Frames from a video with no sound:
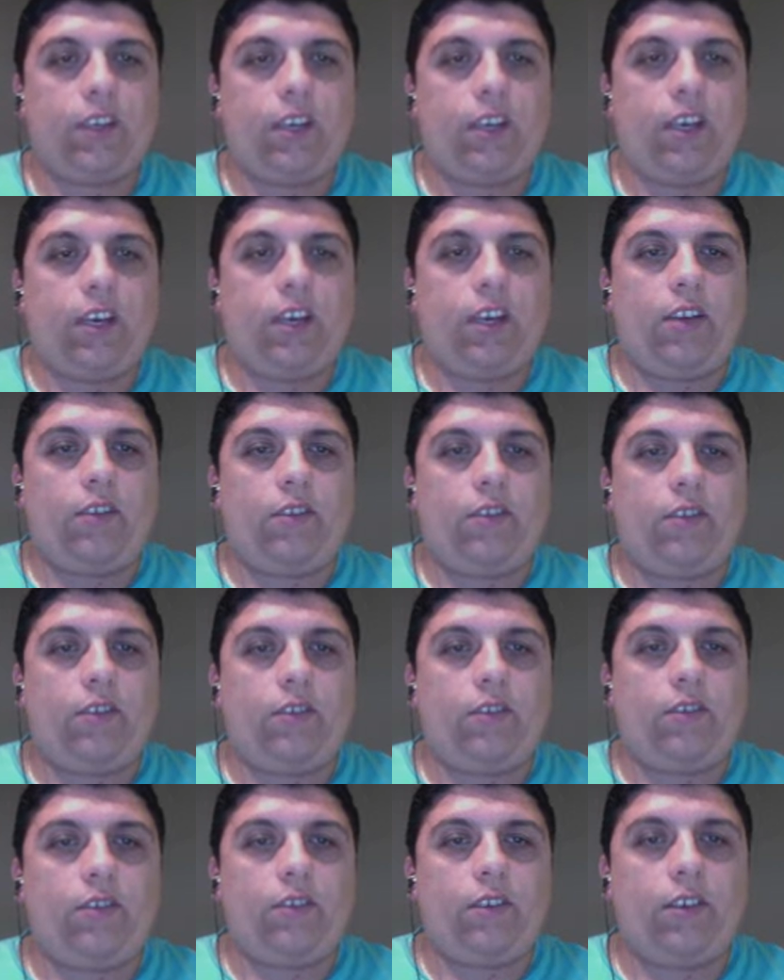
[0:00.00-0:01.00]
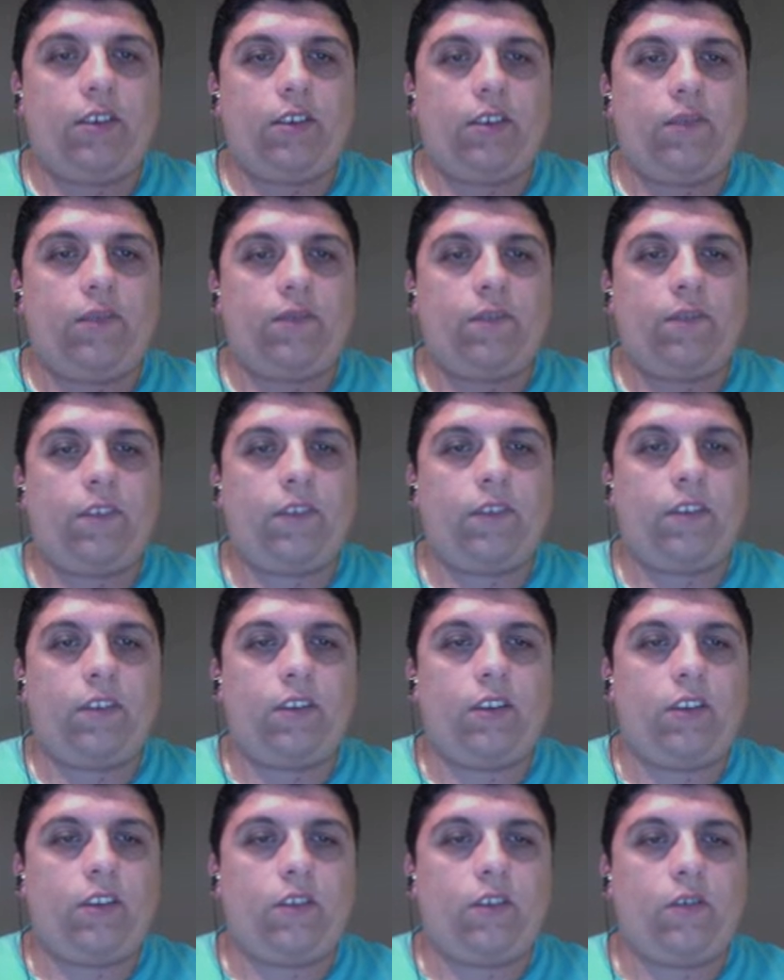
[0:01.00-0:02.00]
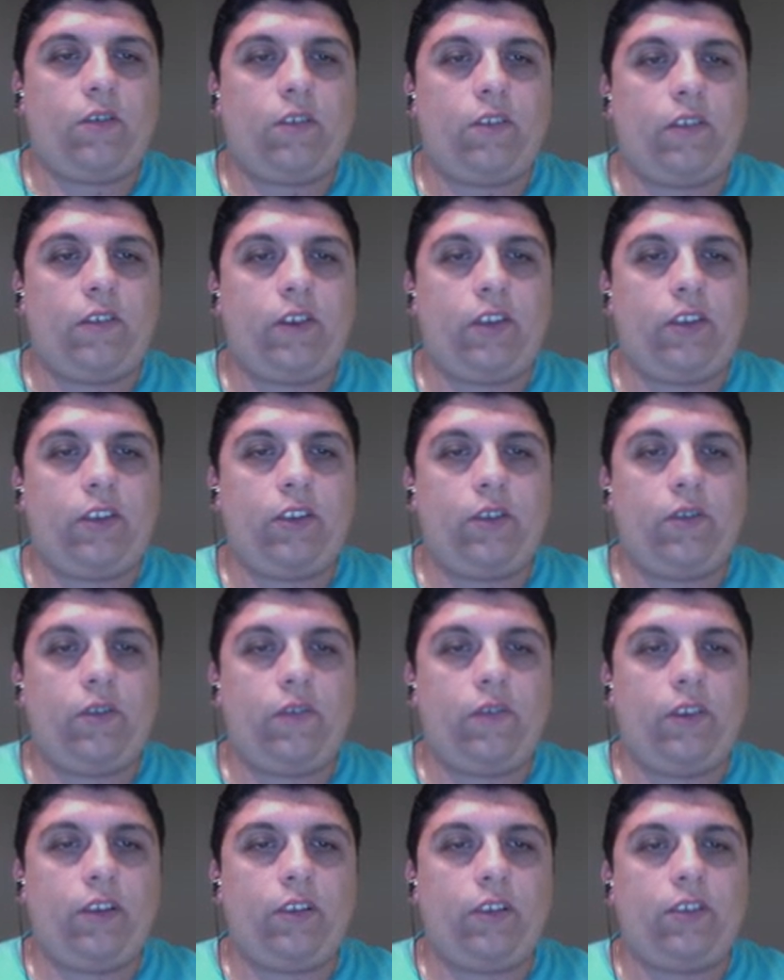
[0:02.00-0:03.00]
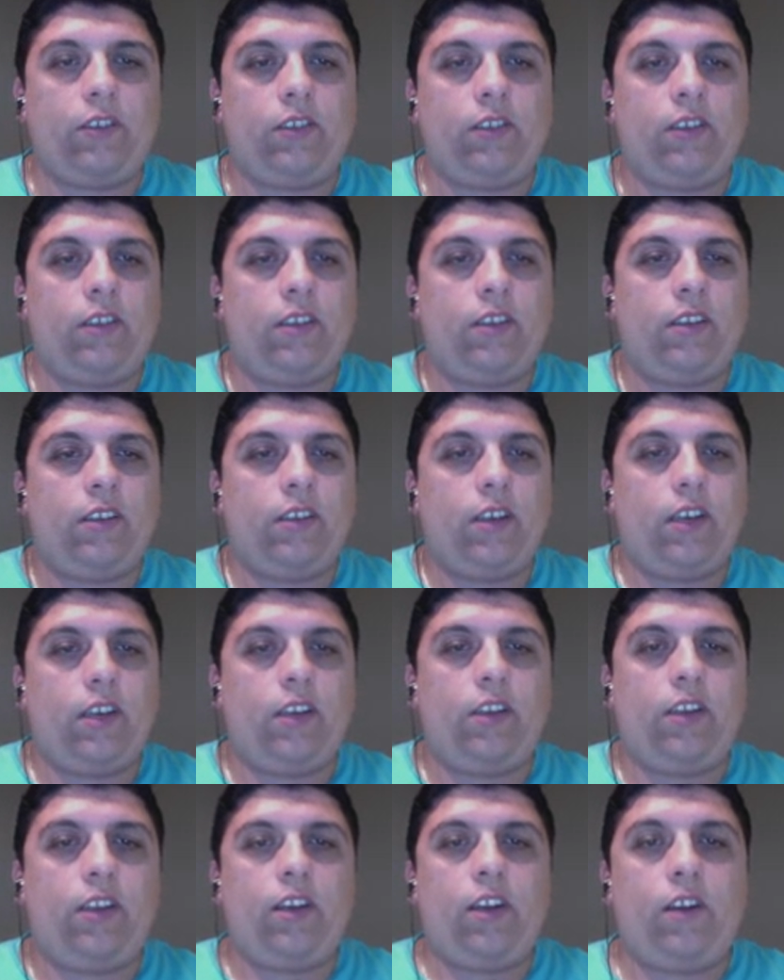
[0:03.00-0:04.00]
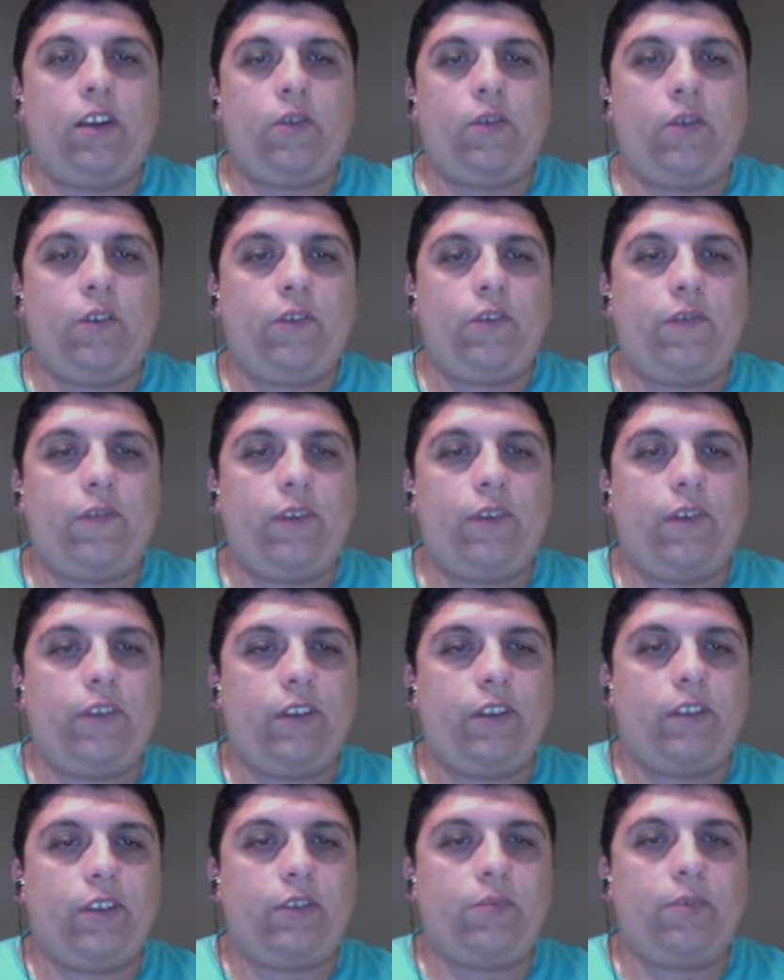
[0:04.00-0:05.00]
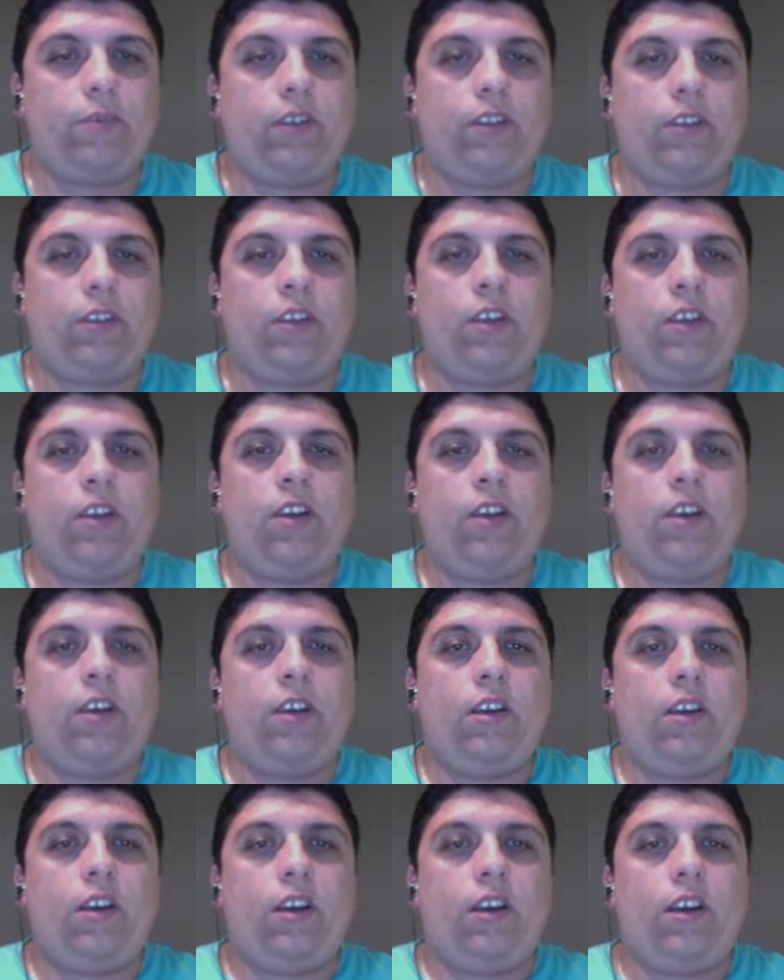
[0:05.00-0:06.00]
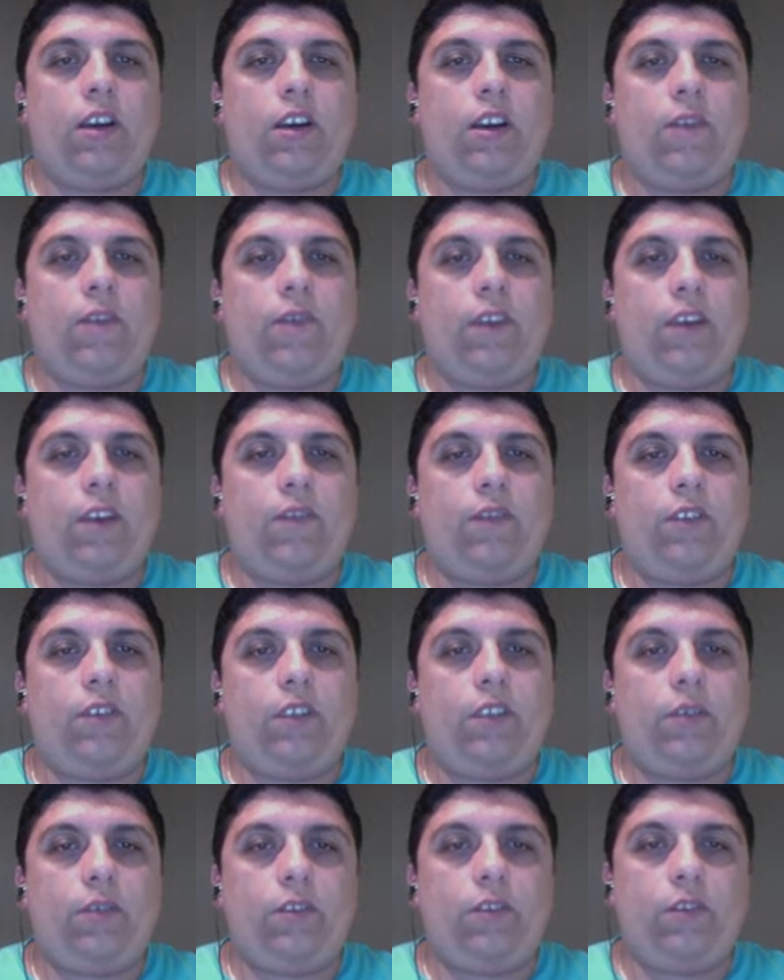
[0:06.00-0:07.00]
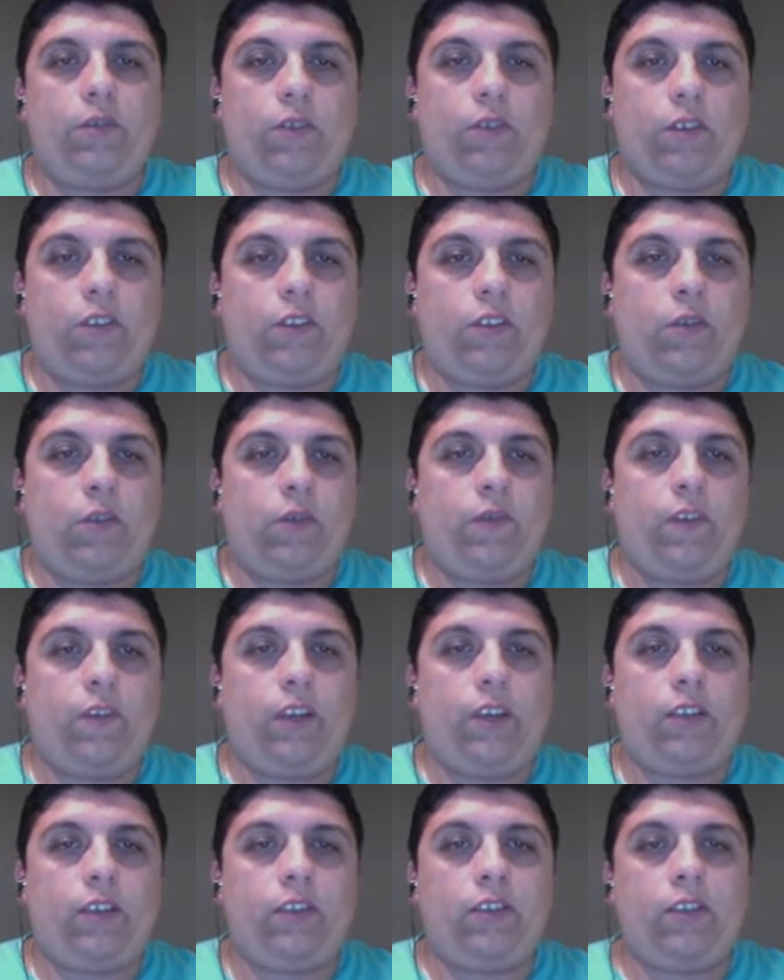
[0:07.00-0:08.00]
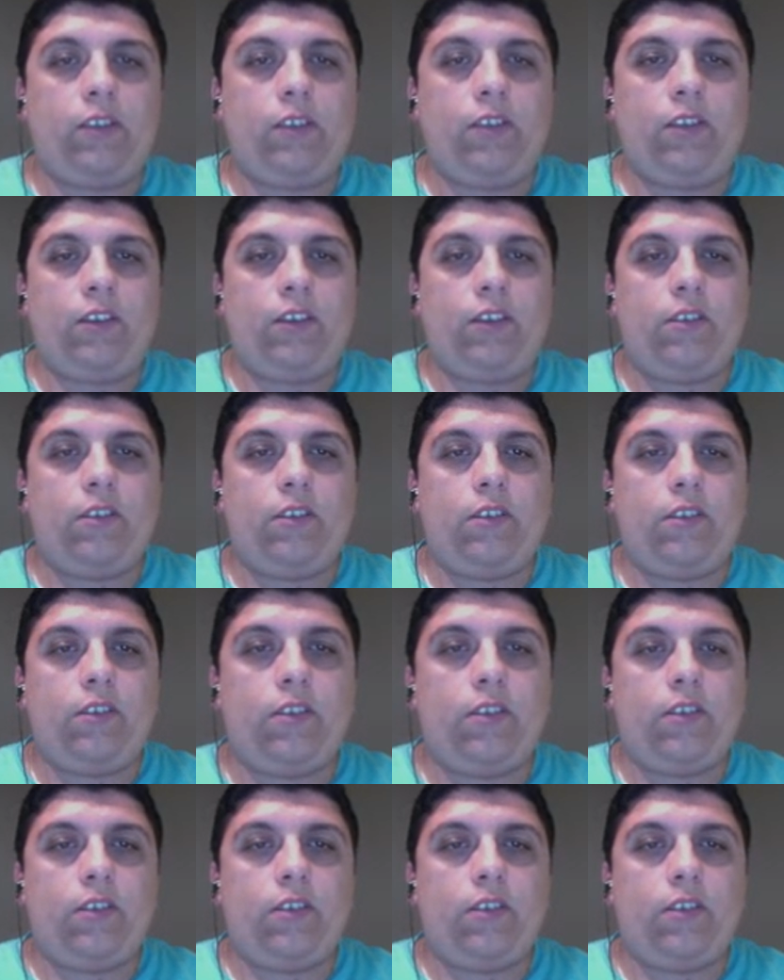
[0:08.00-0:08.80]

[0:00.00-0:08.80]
and just create a new field, and then now you have 3 fields. But every time that you add a new field, this